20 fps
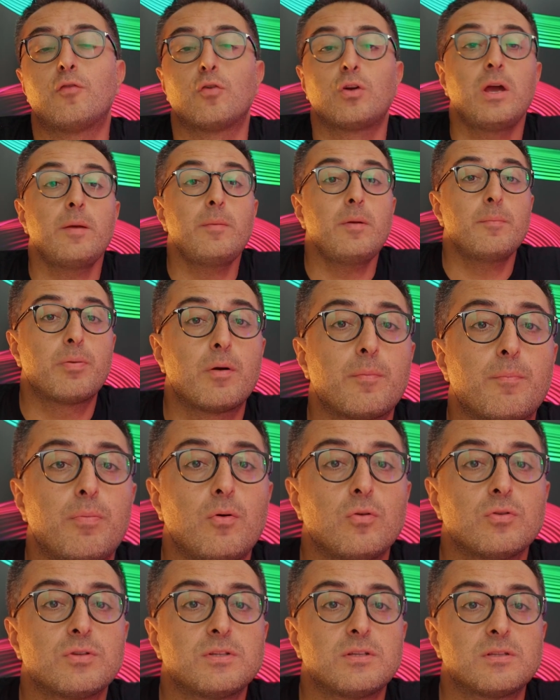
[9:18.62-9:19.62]
For gaming
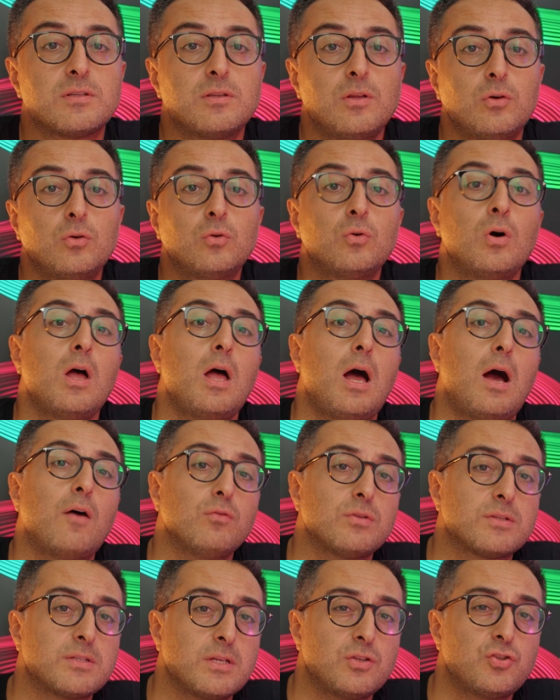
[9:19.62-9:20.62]
purposes though, I
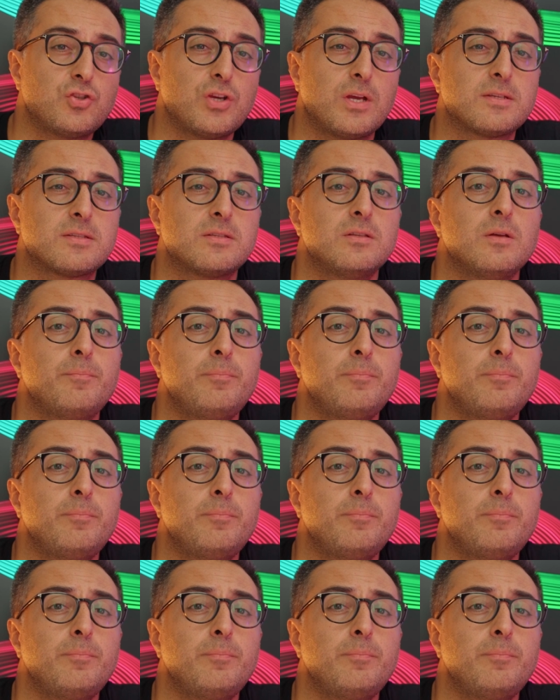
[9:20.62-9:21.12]
would suggest